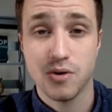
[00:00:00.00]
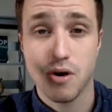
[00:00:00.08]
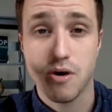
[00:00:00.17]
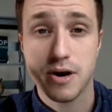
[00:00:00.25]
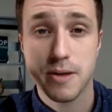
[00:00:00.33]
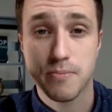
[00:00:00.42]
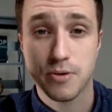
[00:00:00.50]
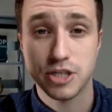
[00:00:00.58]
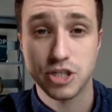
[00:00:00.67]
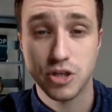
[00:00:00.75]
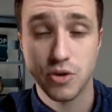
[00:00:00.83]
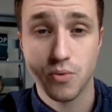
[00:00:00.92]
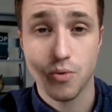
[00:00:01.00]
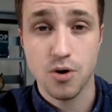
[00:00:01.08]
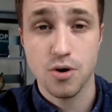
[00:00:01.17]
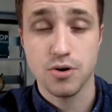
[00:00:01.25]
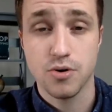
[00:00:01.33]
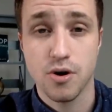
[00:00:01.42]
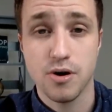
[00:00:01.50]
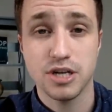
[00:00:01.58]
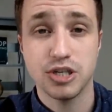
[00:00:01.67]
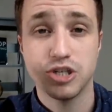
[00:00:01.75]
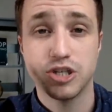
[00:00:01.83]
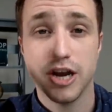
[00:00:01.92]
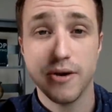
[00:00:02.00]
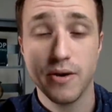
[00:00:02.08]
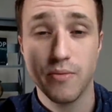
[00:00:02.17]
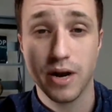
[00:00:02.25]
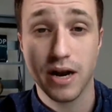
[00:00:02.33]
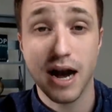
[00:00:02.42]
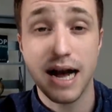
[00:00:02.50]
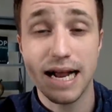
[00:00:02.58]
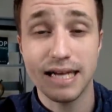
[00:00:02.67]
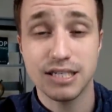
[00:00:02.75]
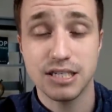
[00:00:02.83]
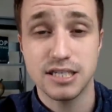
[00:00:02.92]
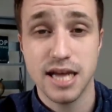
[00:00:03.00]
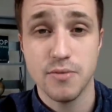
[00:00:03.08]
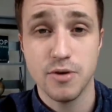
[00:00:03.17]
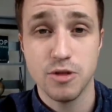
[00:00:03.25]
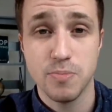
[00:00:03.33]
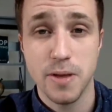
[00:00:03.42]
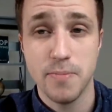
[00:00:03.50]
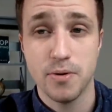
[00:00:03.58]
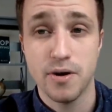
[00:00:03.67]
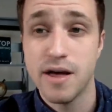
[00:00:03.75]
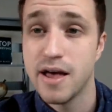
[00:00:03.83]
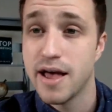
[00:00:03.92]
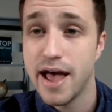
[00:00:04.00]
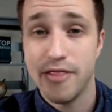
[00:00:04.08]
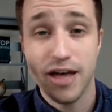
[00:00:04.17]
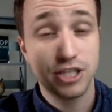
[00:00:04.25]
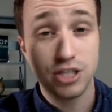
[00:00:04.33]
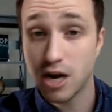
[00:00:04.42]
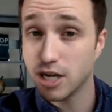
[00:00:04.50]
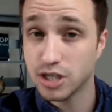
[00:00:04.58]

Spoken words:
who are already preaching the word, who are already sharing what God has to say with people. And that's